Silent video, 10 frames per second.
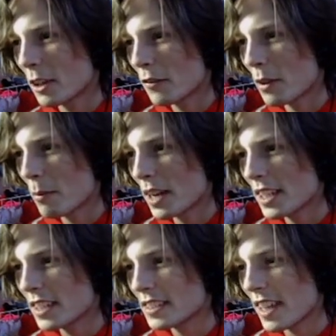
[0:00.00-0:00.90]
So if the
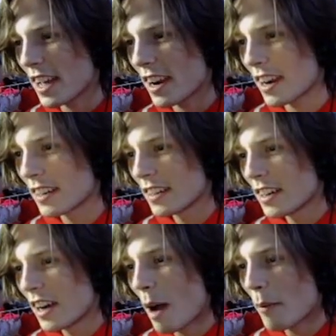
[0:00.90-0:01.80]
money is there,
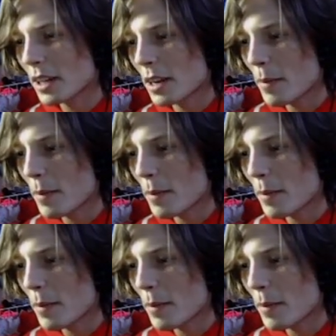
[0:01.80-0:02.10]
I'm going to